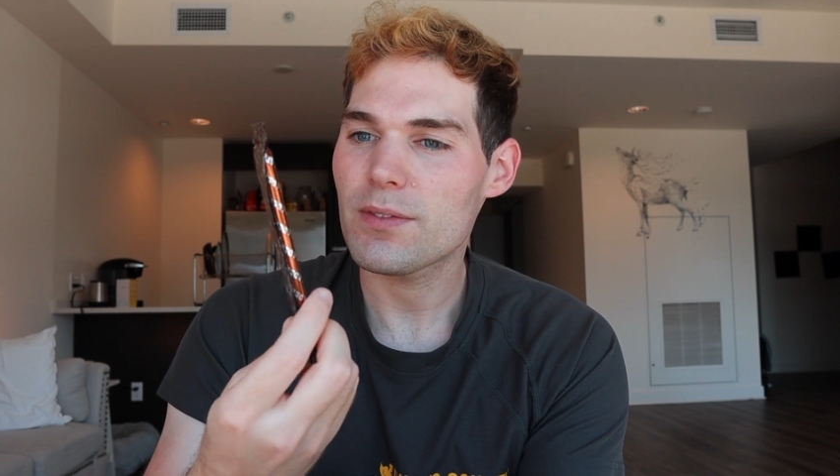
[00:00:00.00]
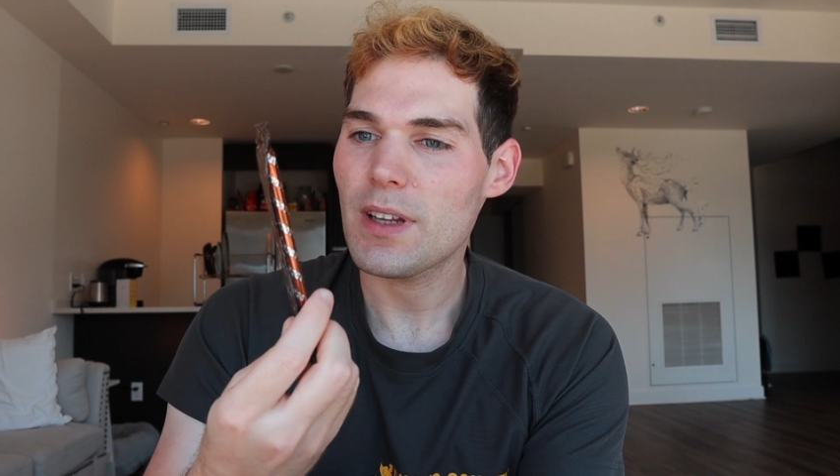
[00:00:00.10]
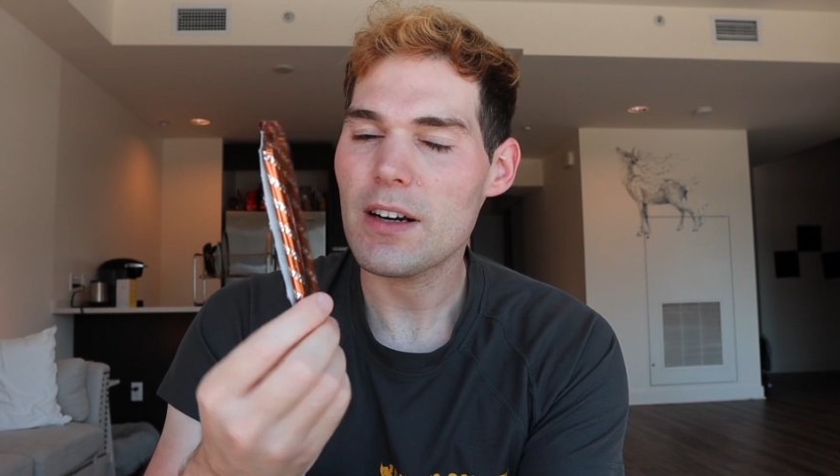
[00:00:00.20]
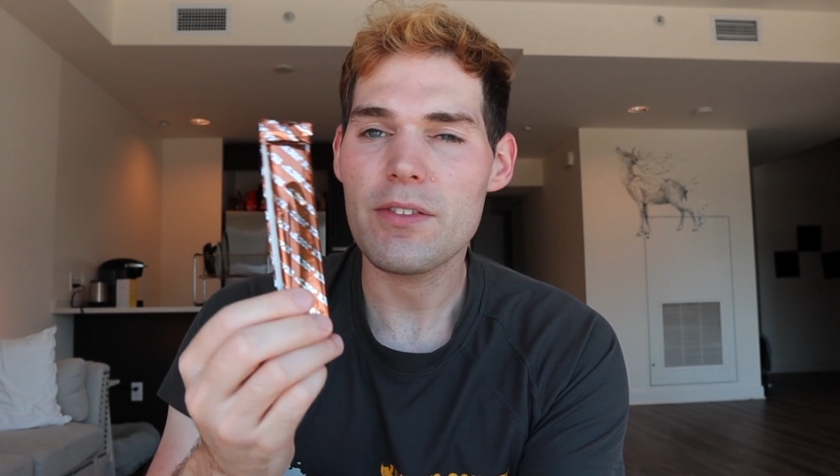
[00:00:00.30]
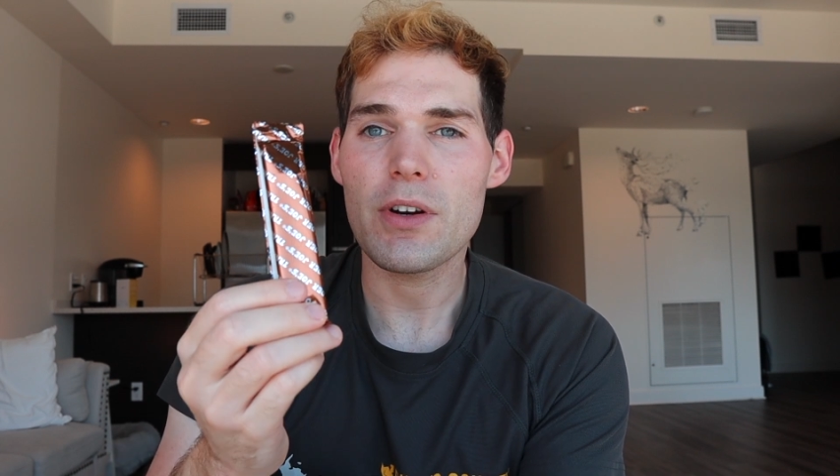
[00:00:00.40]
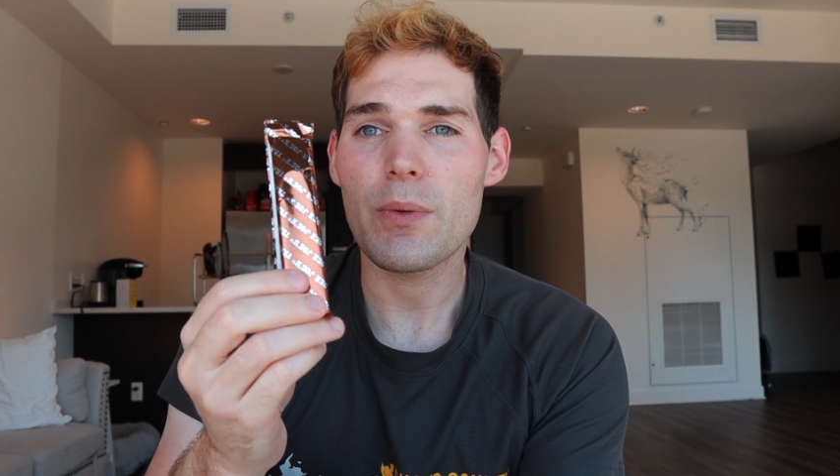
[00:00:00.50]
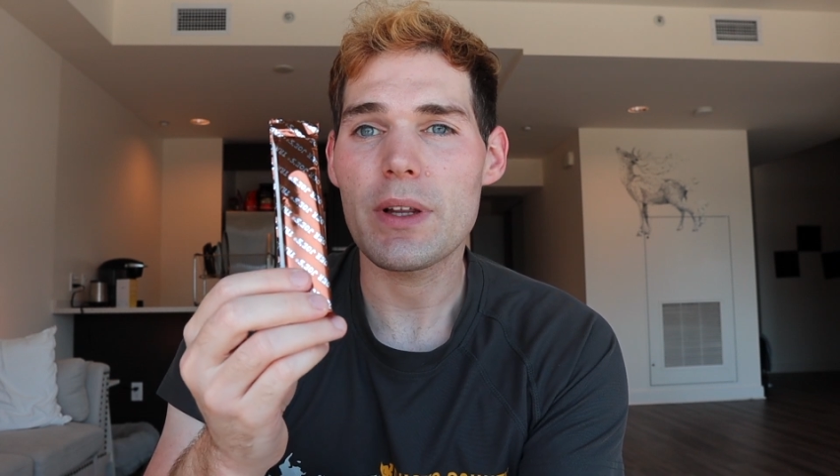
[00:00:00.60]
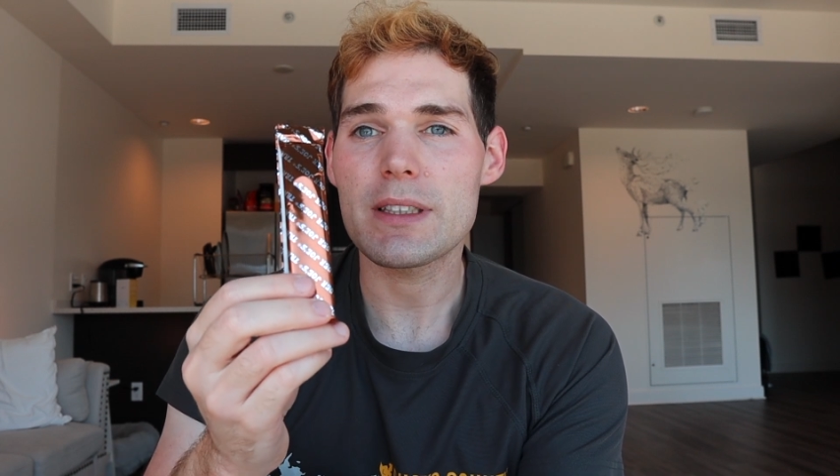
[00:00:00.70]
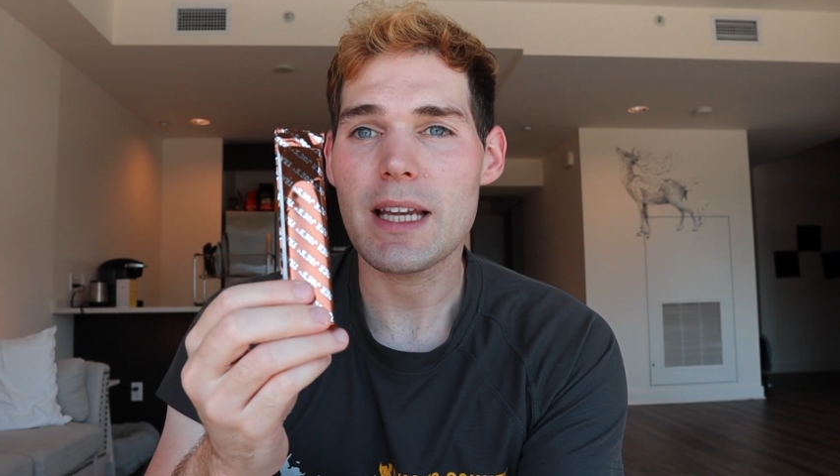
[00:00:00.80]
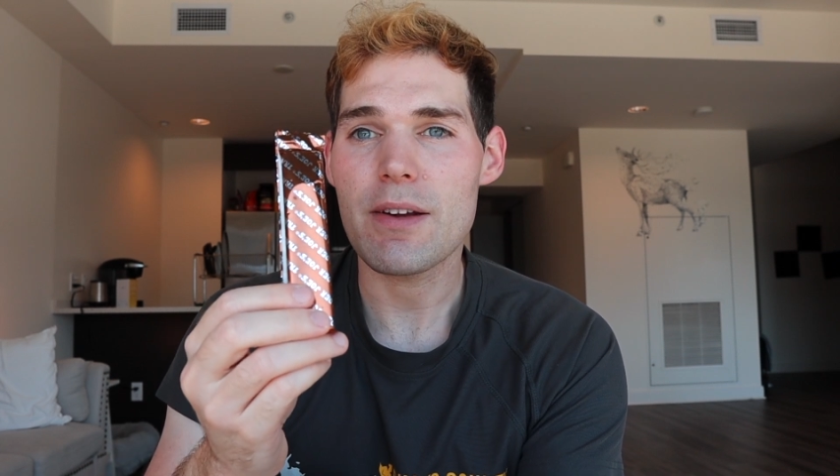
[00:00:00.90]
I don't even know where
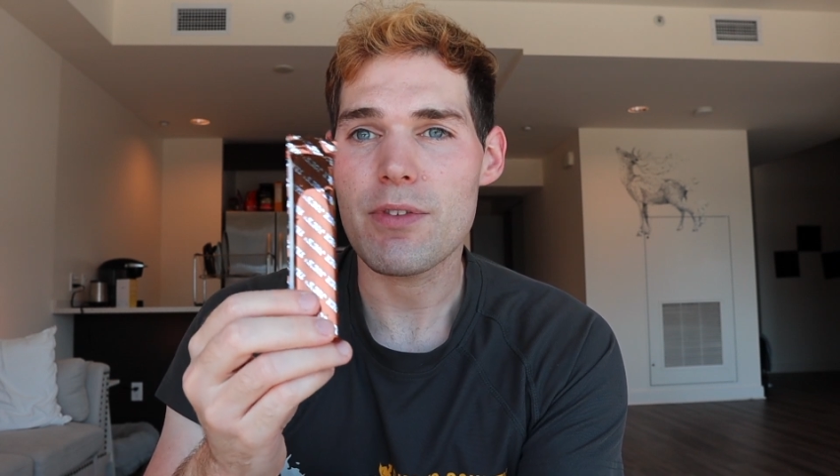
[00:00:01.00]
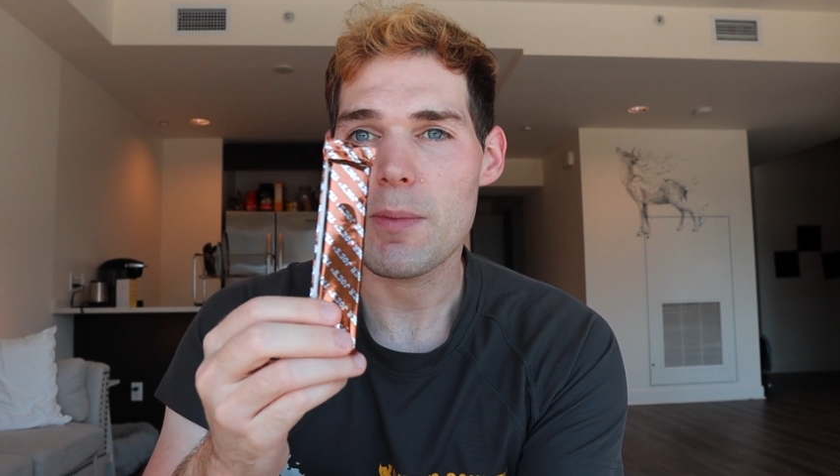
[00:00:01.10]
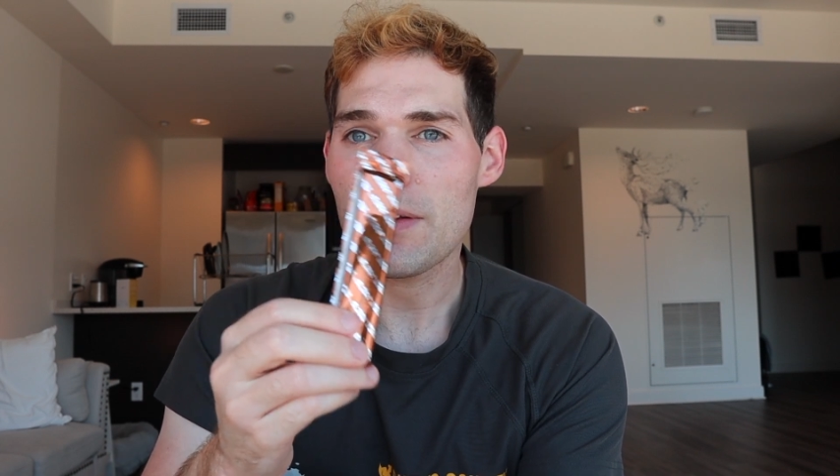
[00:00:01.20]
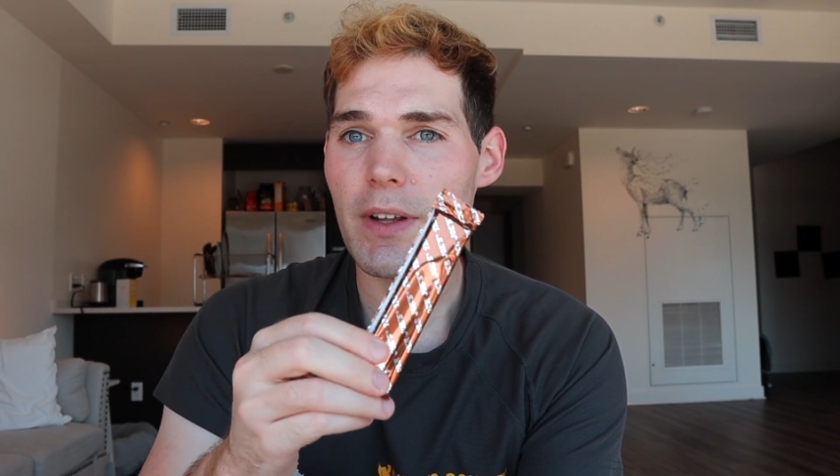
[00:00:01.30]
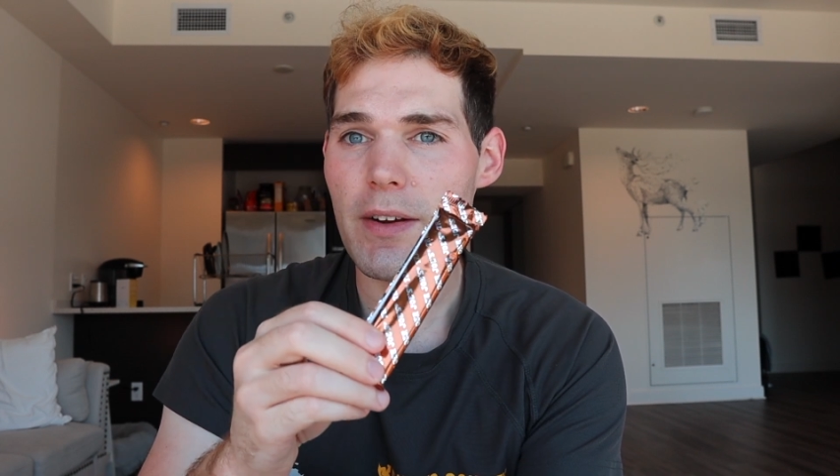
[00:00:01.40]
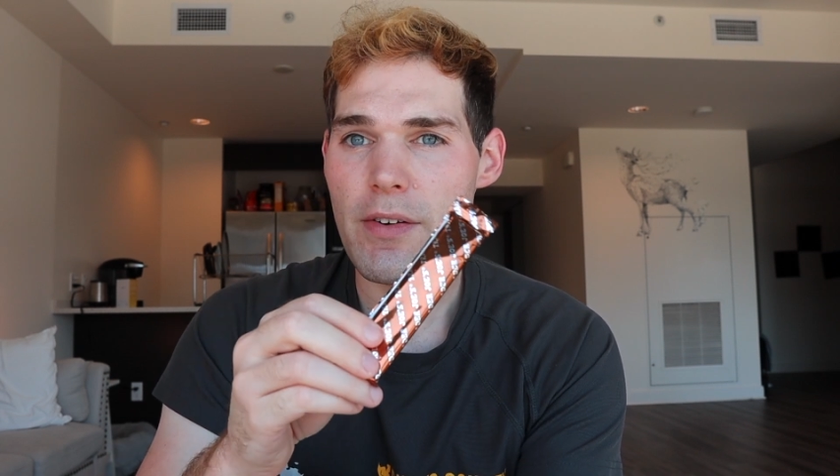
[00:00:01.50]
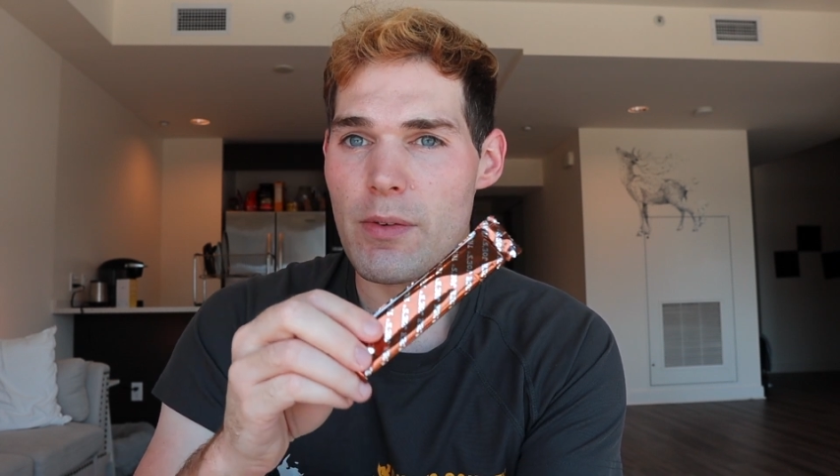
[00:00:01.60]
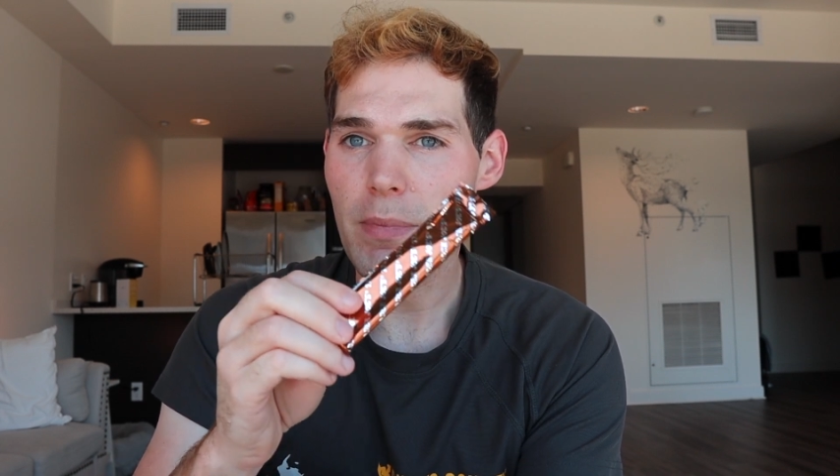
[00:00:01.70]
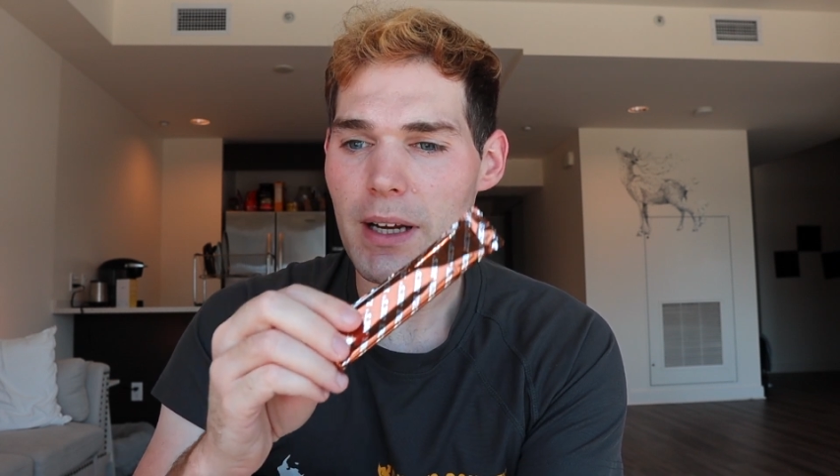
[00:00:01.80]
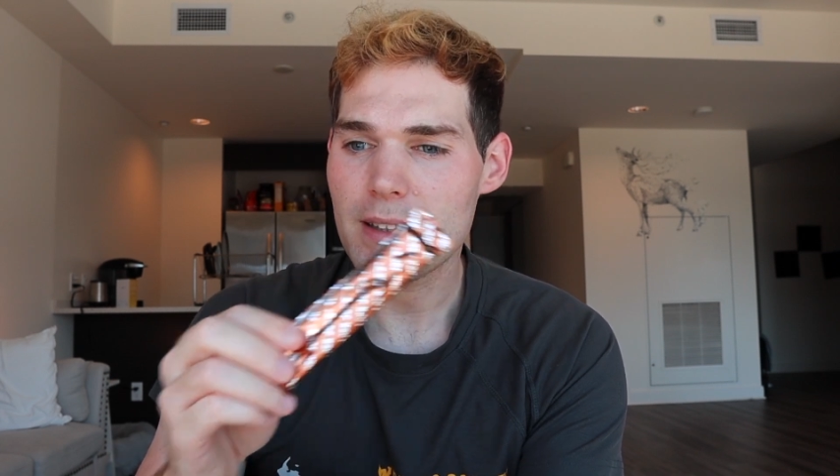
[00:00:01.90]
this came from. I don't think I've ever
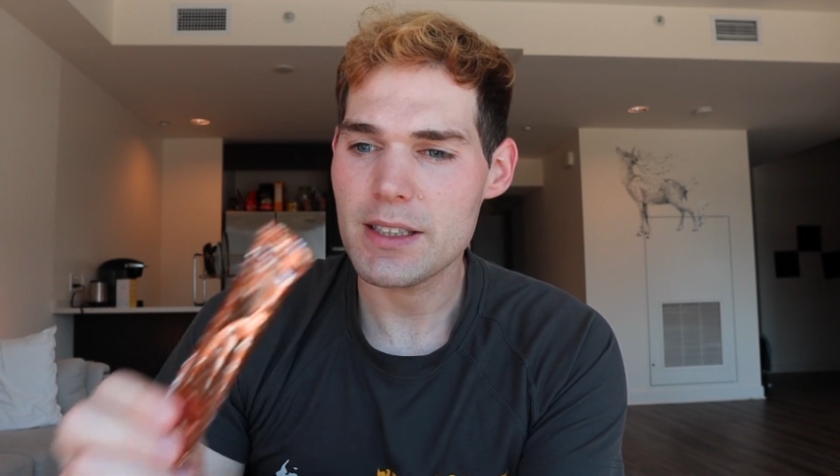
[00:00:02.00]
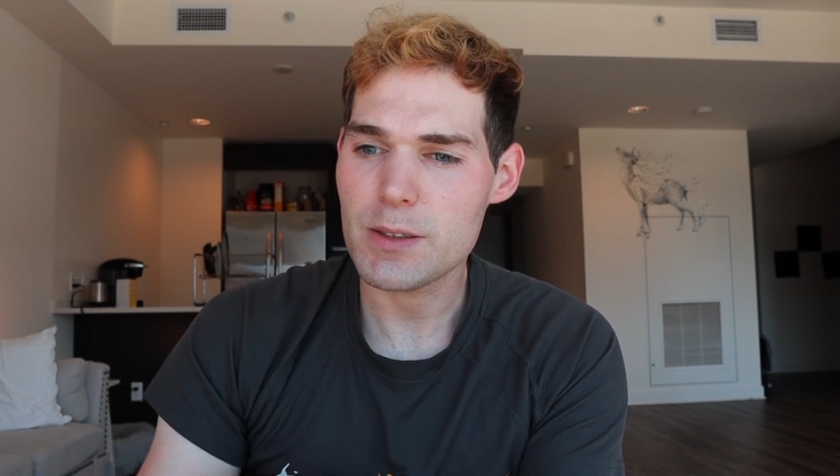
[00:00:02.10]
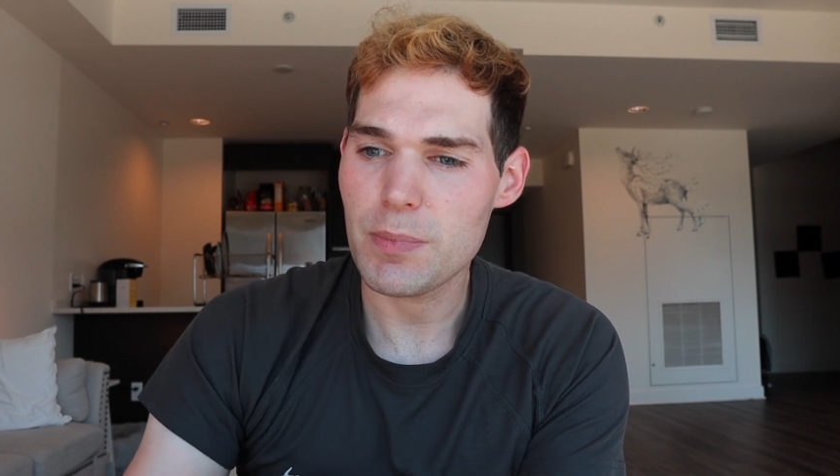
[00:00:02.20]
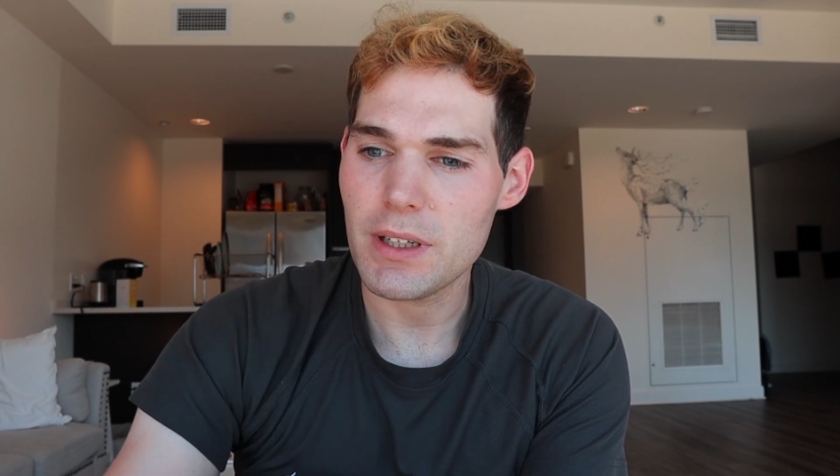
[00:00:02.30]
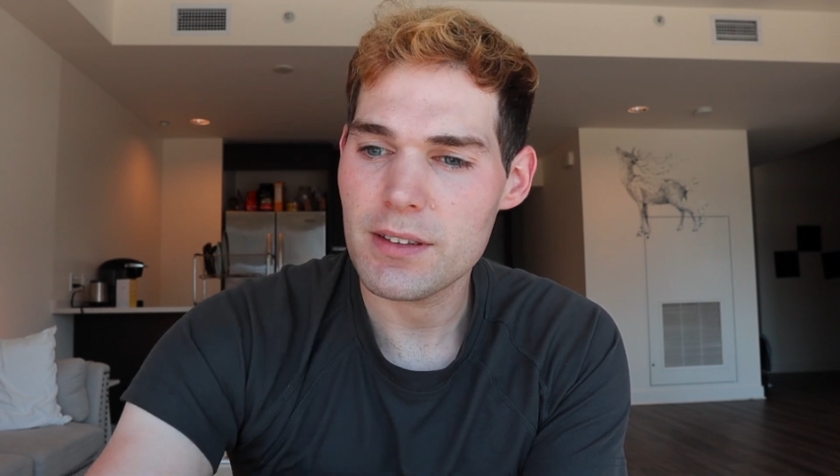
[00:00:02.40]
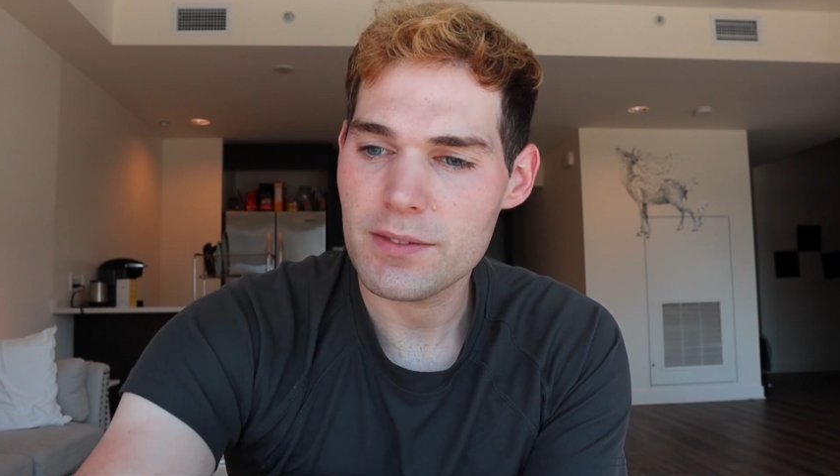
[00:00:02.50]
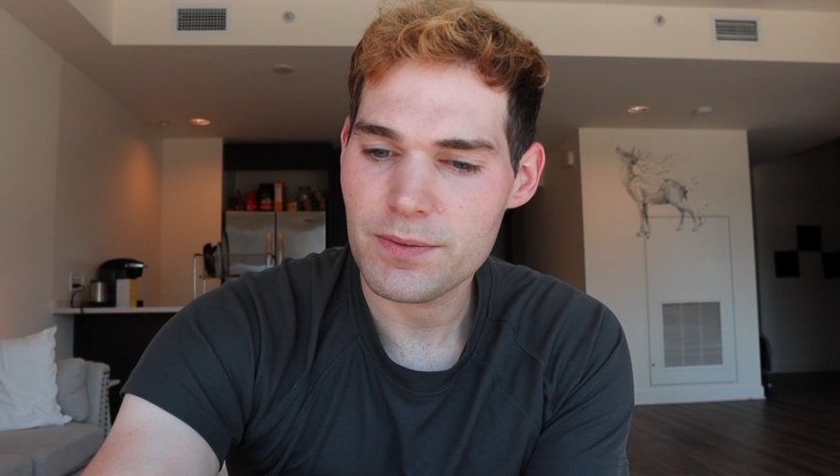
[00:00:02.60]
even bought this, but